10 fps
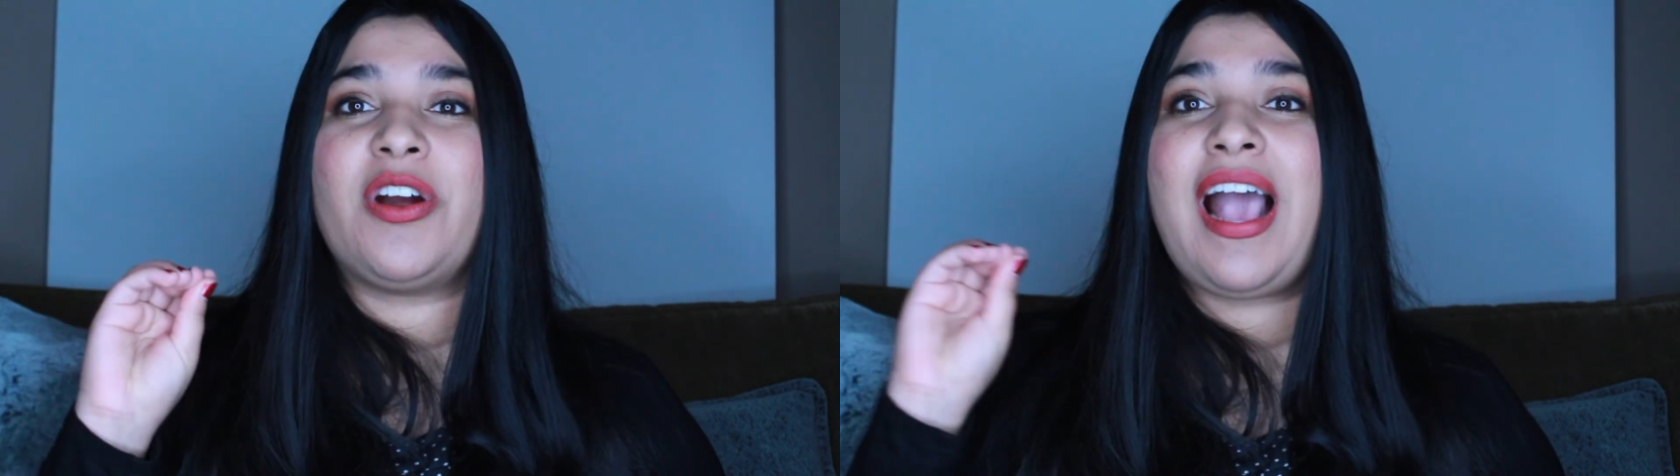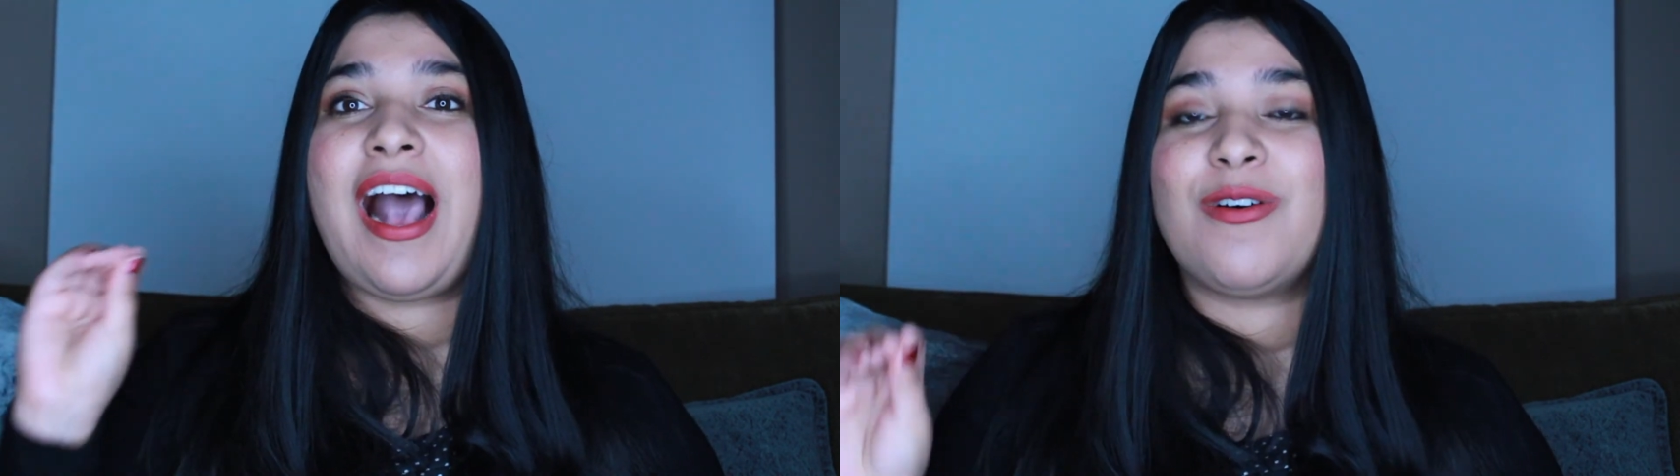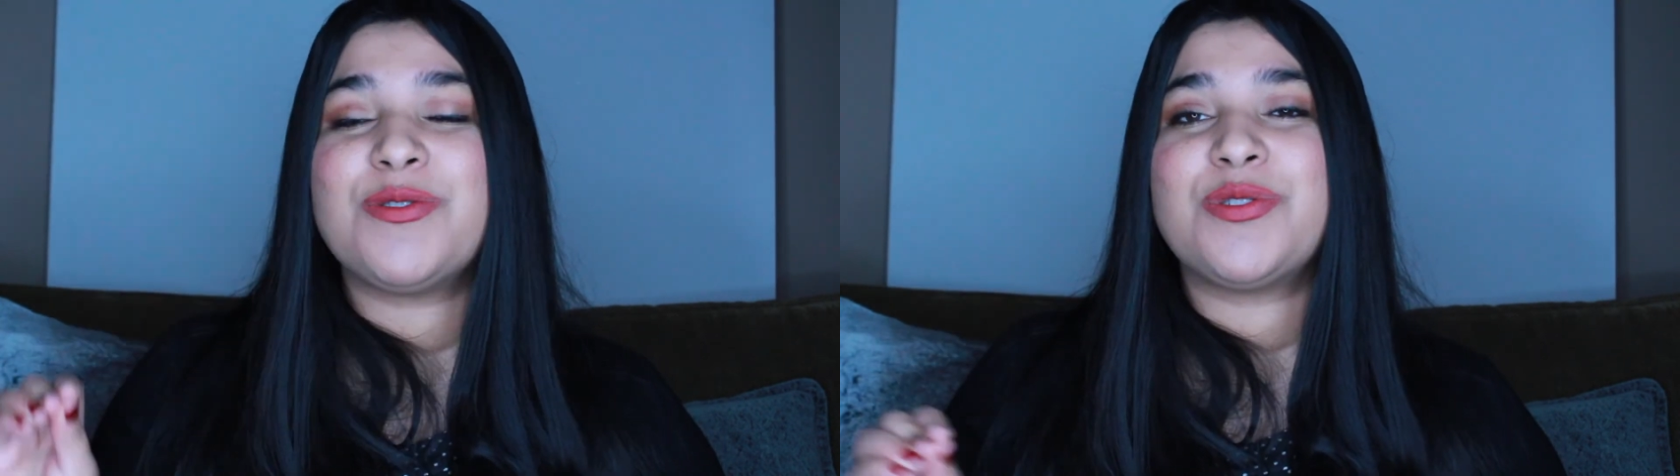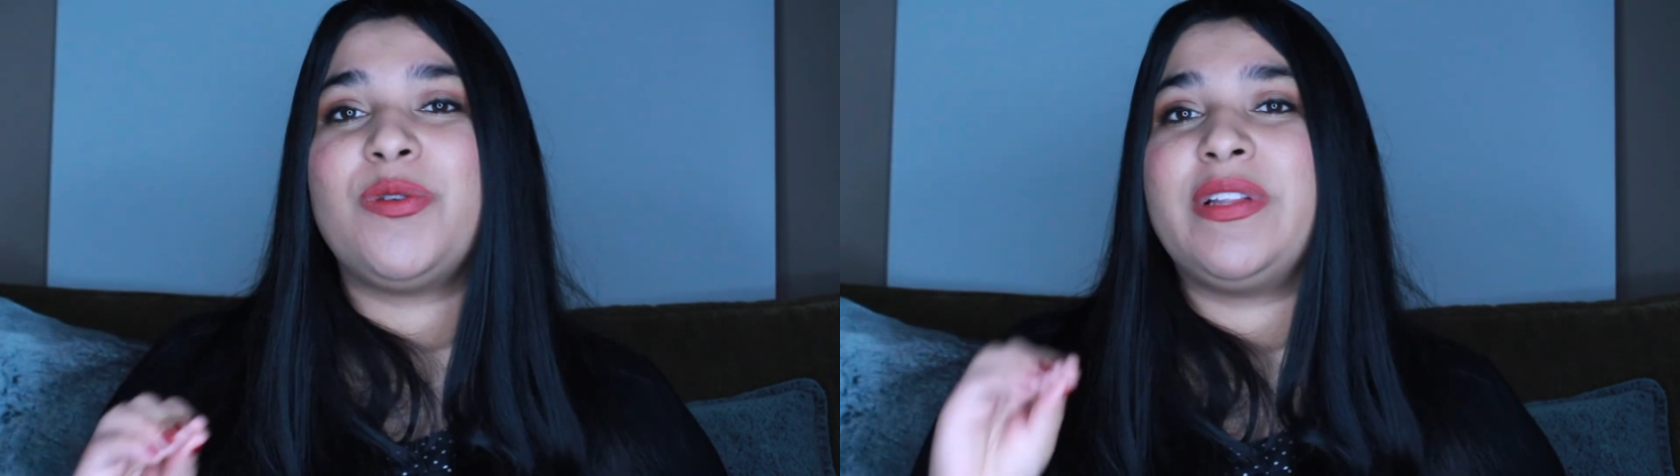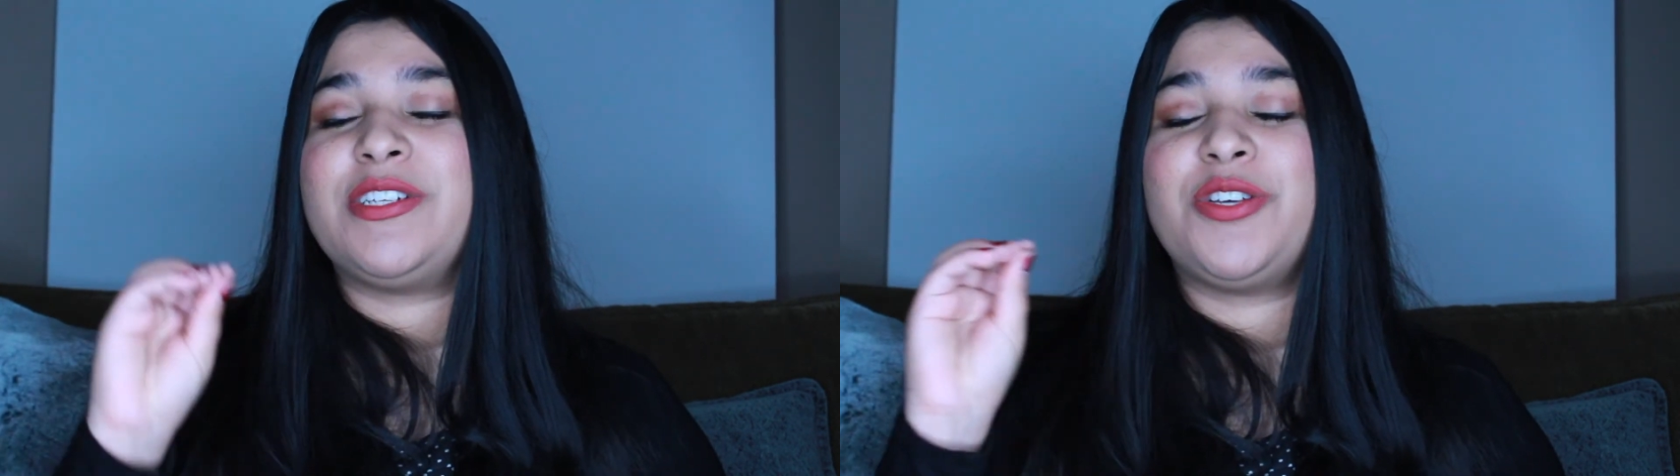
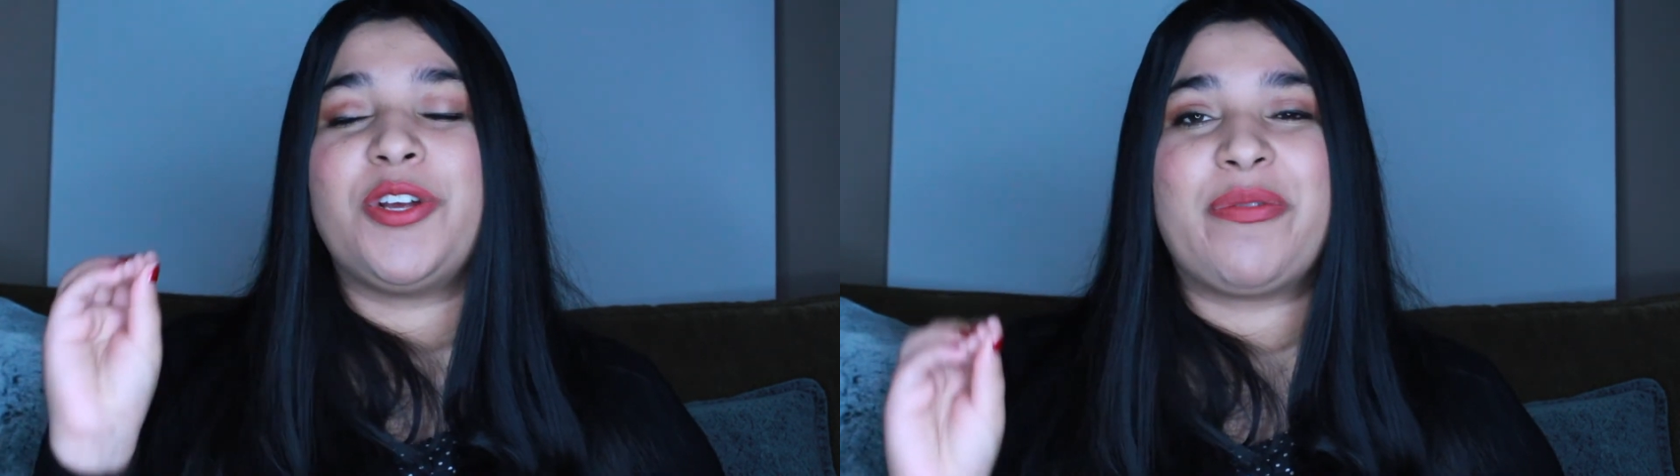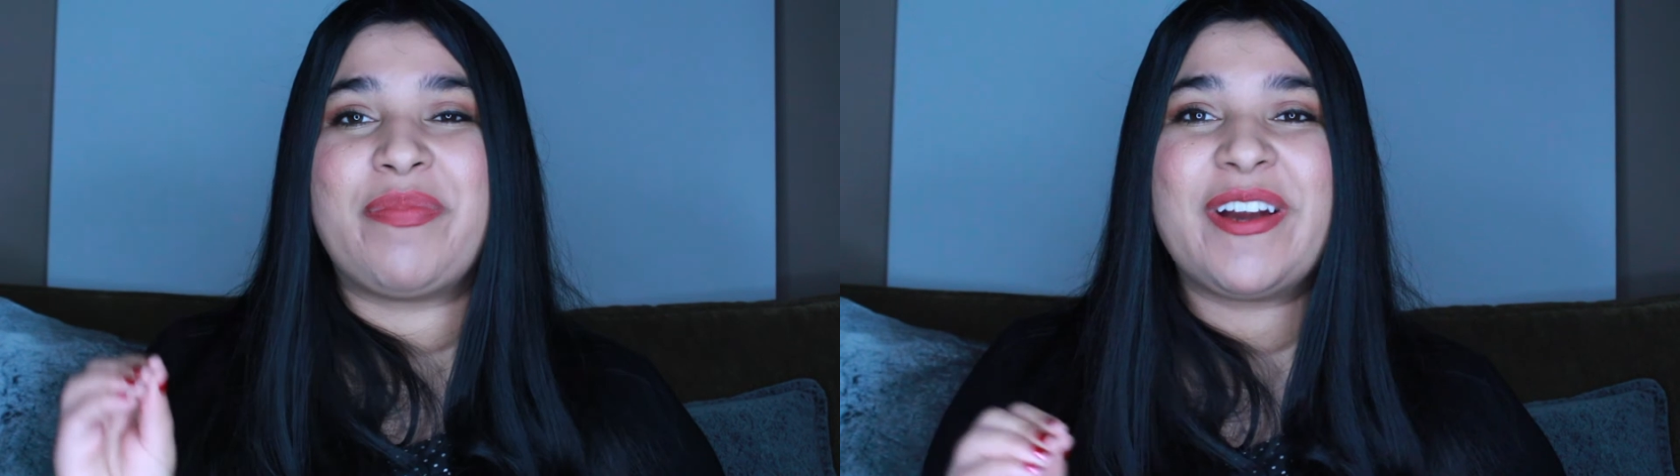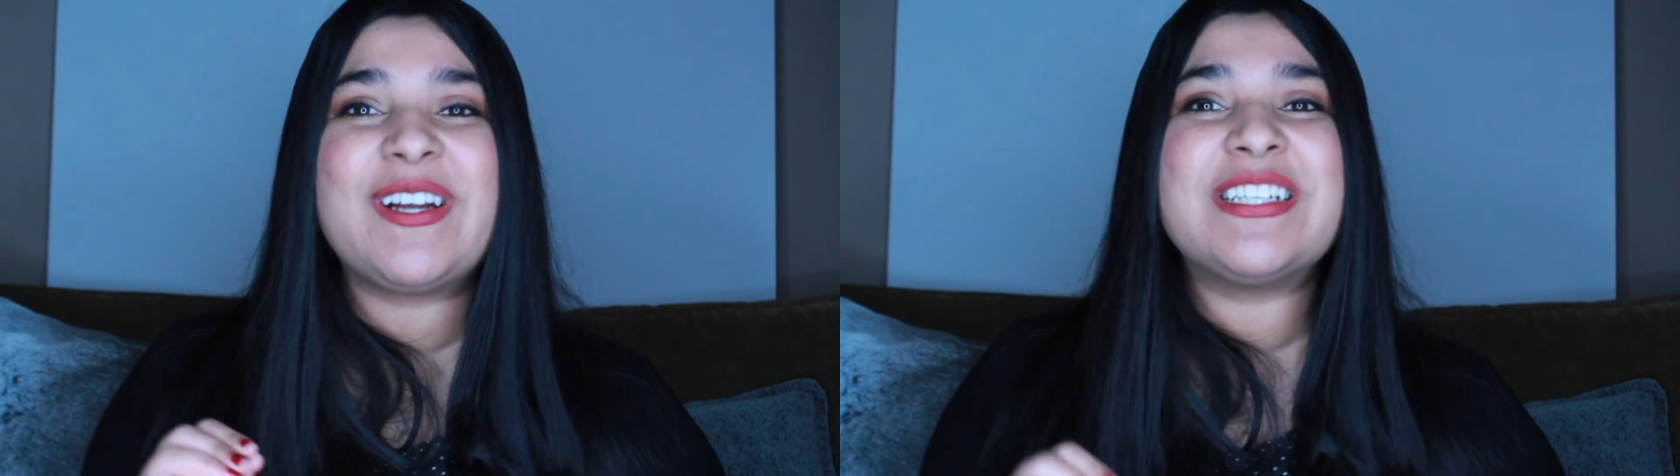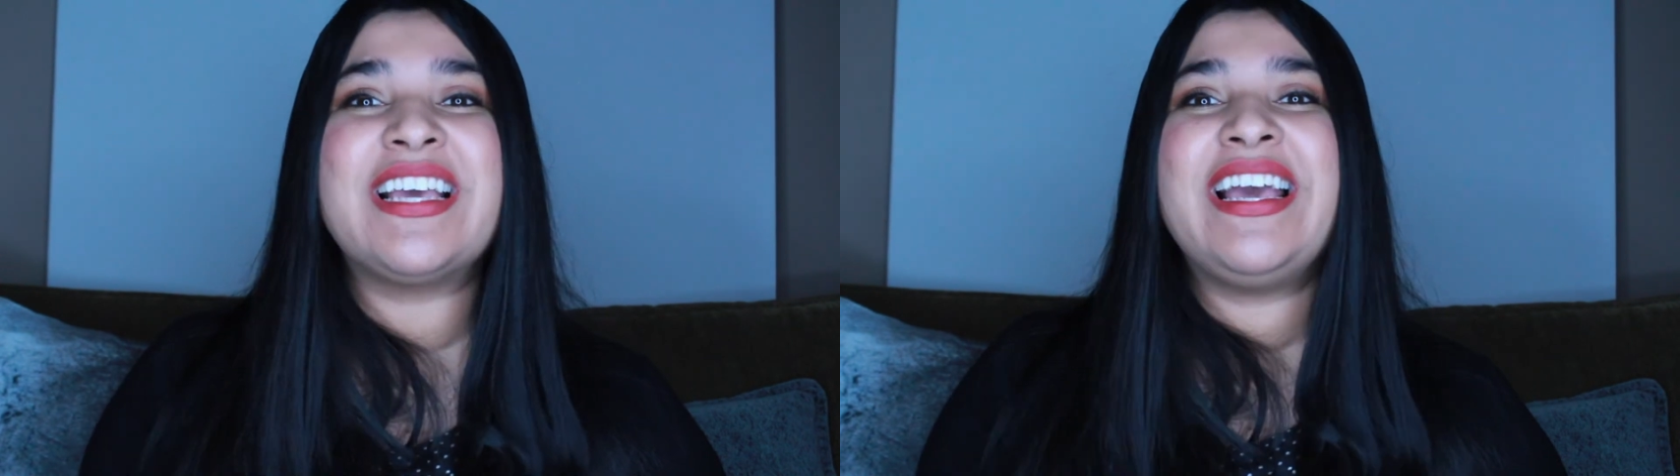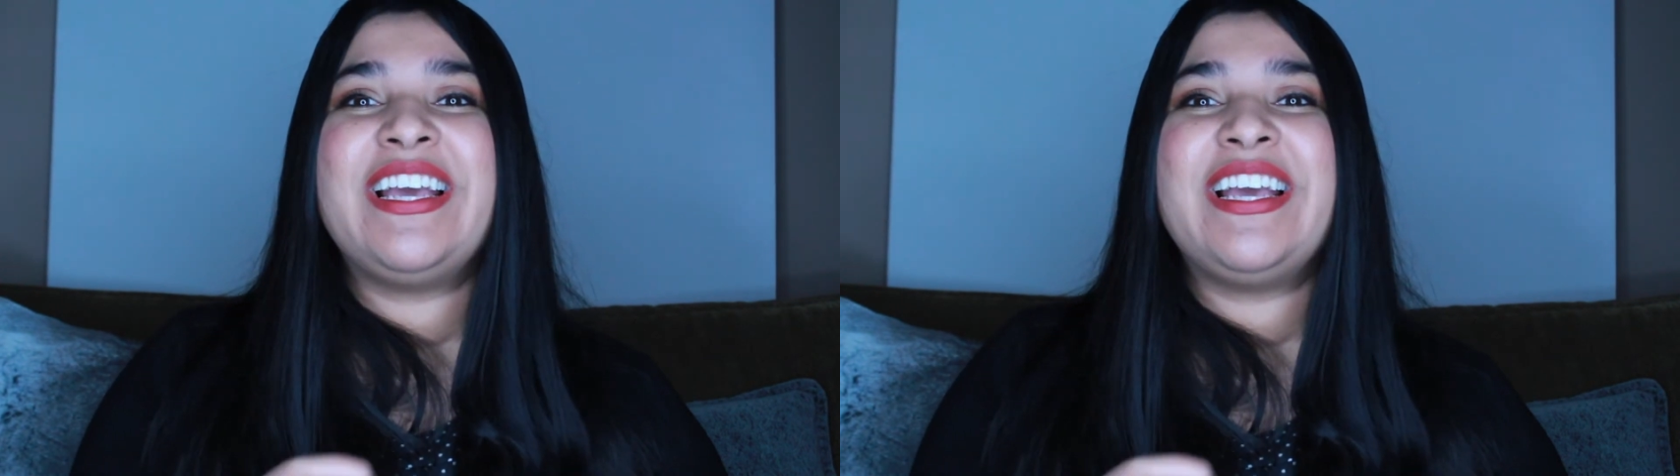household, into your marriage.